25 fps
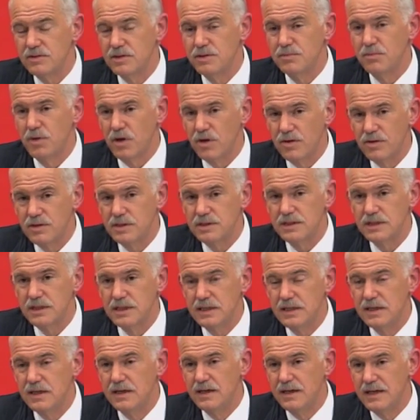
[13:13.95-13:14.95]

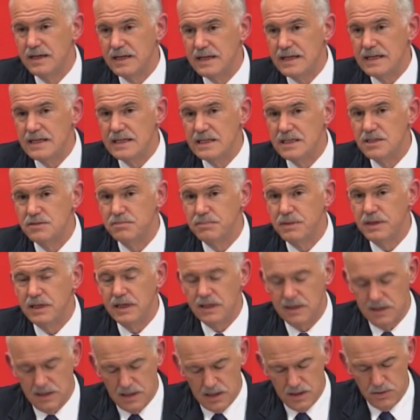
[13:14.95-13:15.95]
Democracy is
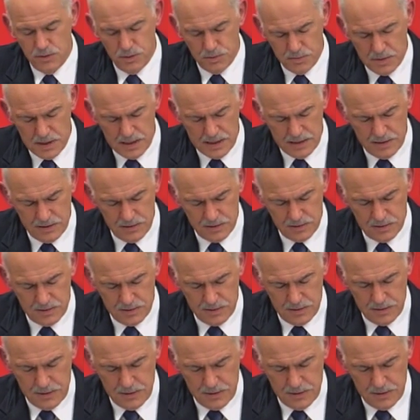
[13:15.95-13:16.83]
being undermined.